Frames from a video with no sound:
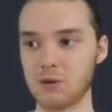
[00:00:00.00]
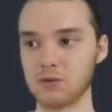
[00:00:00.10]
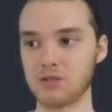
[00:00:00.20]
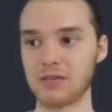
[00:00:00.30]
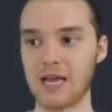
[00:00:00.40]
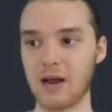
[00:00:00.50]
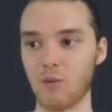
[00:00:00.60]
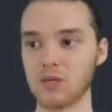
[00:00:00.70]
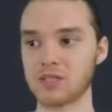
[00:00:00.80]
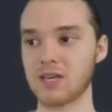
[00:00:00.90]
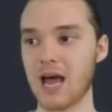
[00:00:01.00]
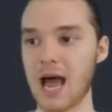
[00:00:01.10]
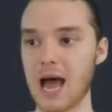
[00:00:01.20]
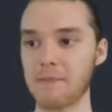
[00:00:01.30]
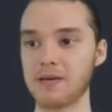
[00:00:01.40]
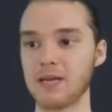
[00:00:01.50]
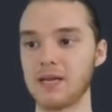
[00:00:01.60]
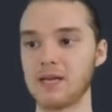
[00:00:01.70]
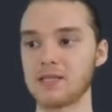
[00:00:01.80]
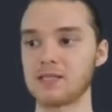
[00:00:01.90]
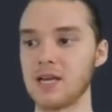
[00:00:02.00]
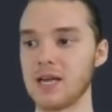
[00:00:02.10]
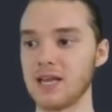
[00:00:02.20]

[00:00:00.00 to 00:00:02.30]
equal to get, what's going to happen is